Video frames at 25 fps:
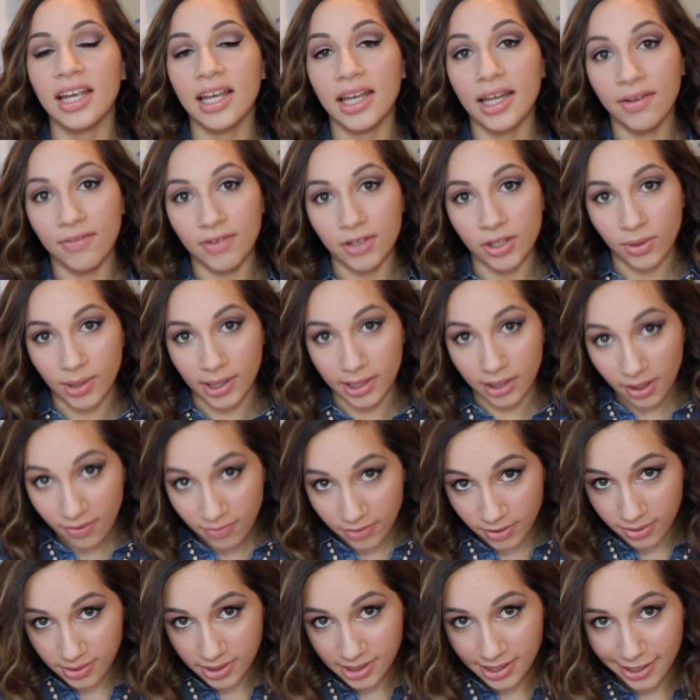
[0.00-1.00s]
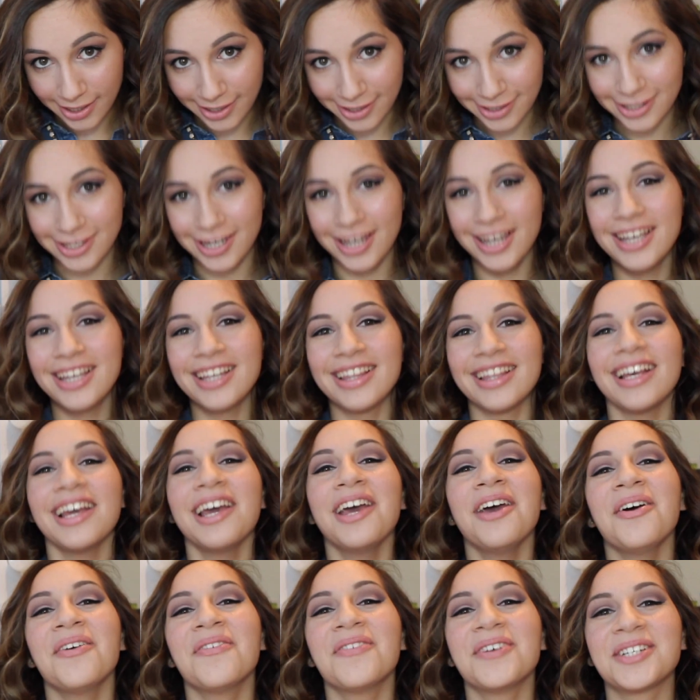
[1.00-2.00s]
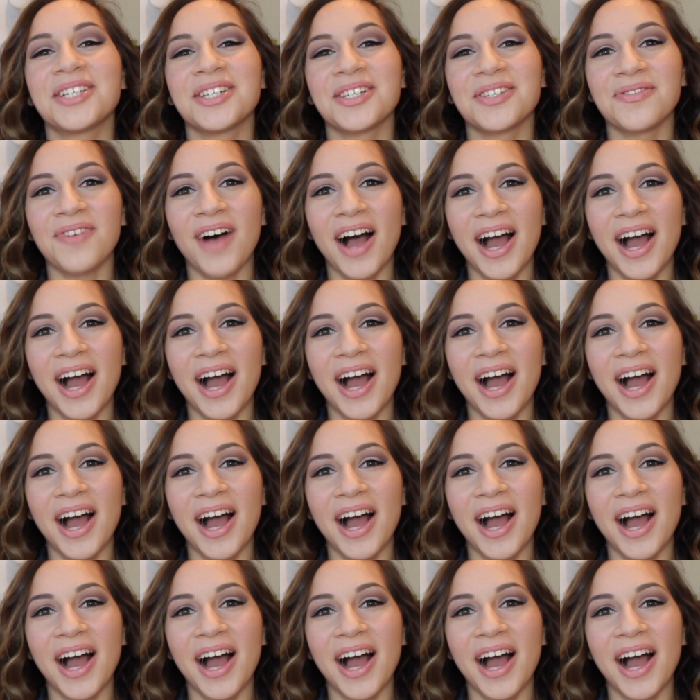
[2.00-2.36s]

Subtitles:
even though I love those things, which is